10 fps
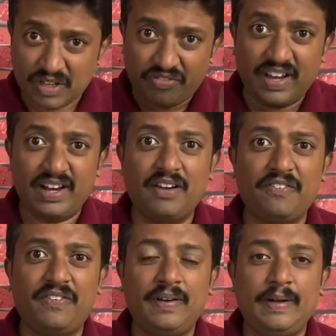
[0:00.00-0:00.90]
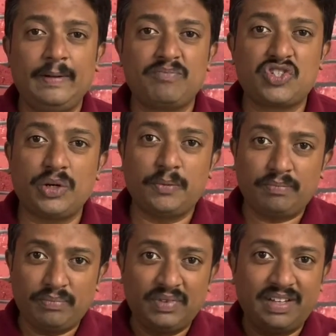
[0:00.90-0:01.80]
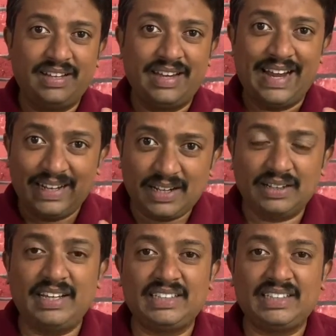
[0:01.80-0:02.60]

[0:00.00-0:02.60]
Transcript: Fair enough? So enter the